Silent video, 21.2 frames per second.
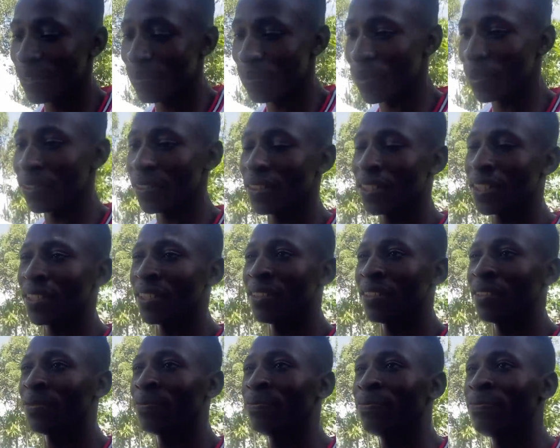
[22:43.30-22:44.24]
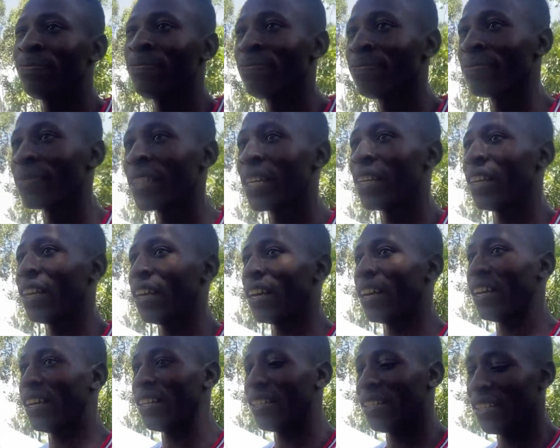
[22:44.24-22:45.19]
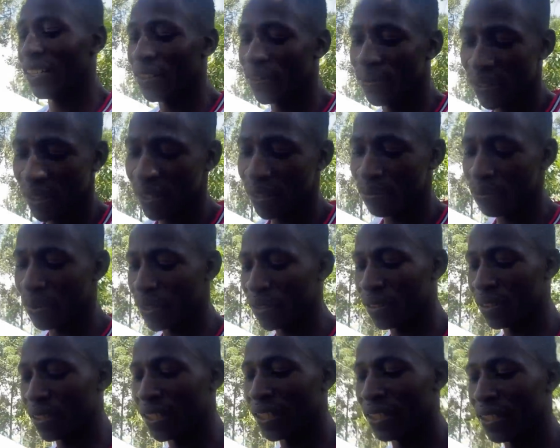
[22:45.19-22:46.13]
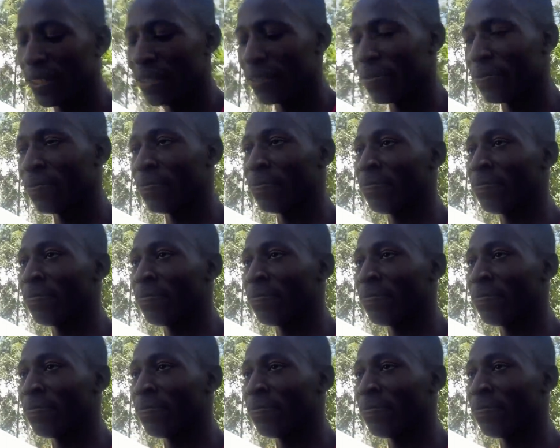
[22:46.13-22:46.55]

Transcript: building, Dave is building,